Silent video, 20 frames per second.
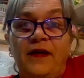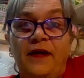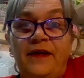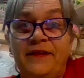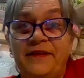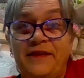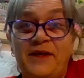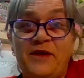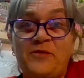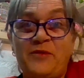
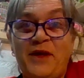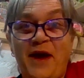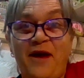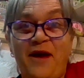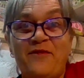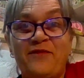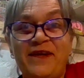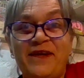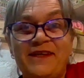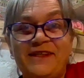There we
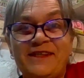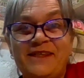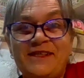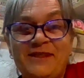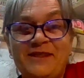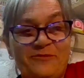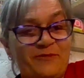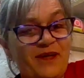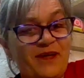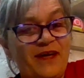have it.
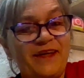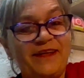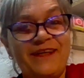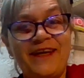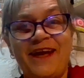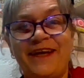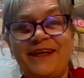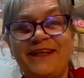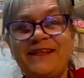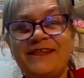a
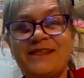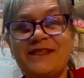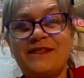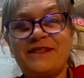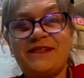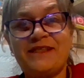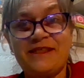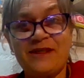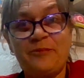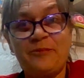nice
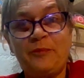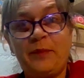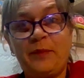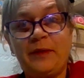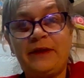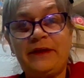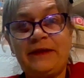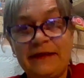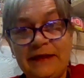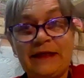simple
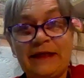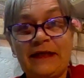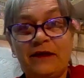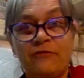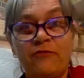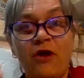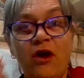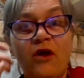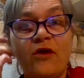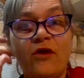little
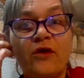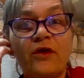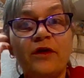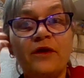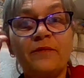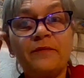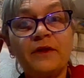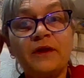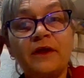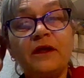rock.
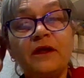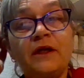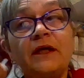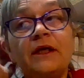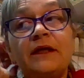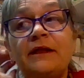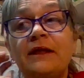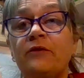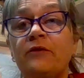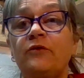
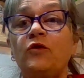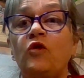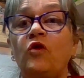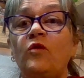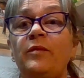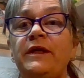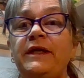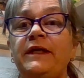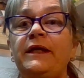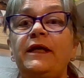Now
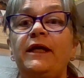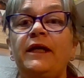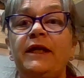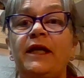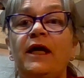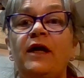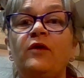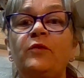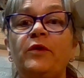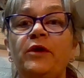normally in
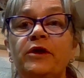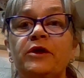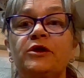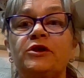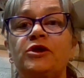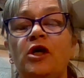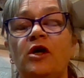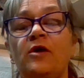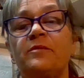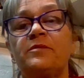our
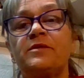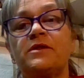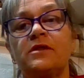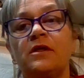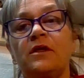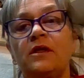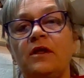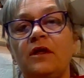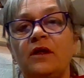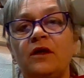workshops
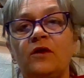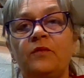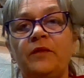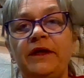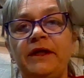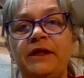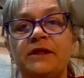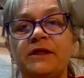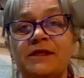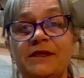
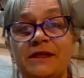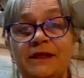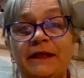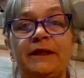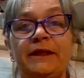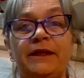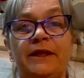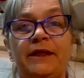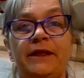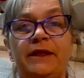we'd
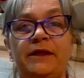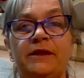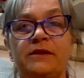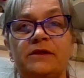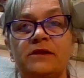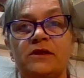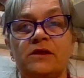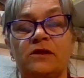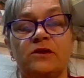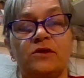seal
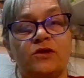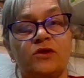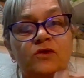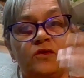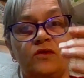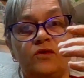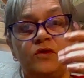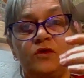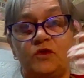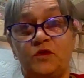these
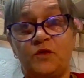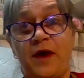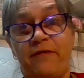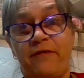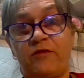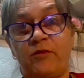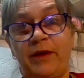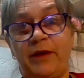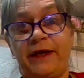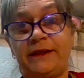so
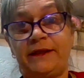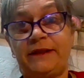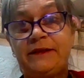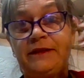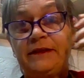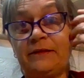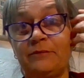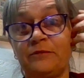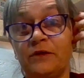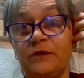whoever painted
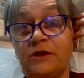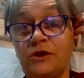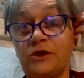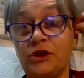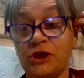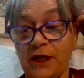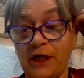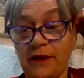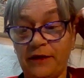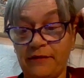them can
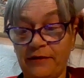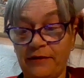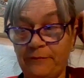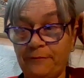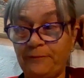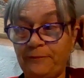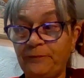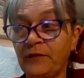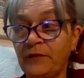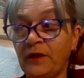share
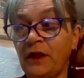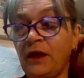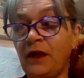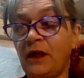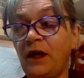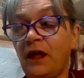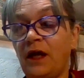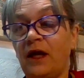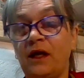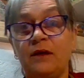them
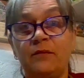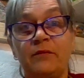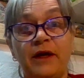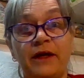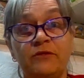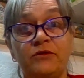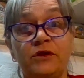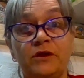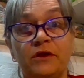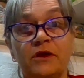
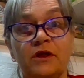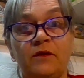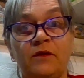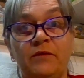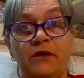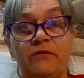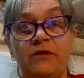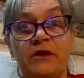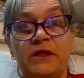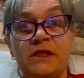out in the
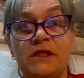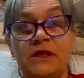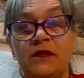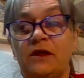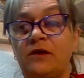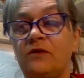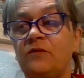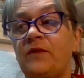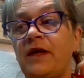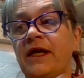community
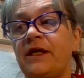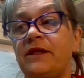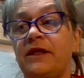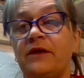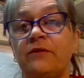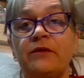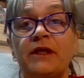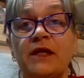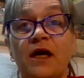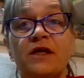where they
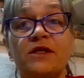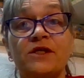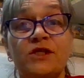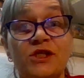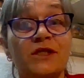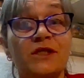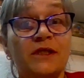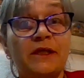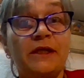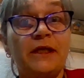would last
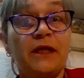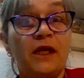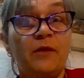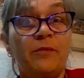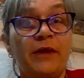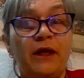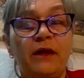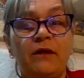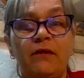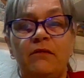just a little
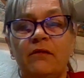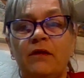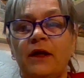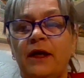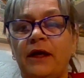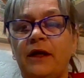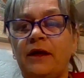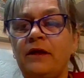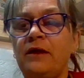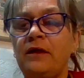bit
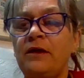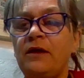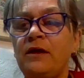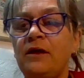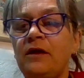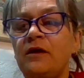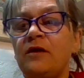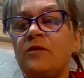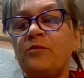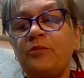longer,
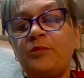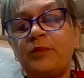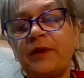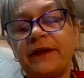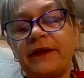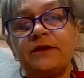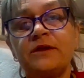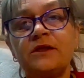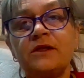but